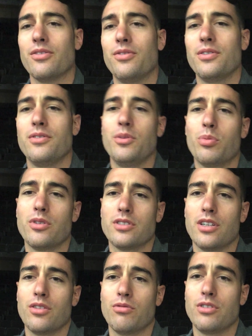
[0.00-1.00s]
a
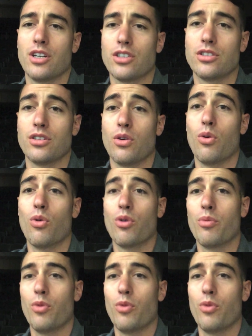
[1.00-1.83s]
50% reduction or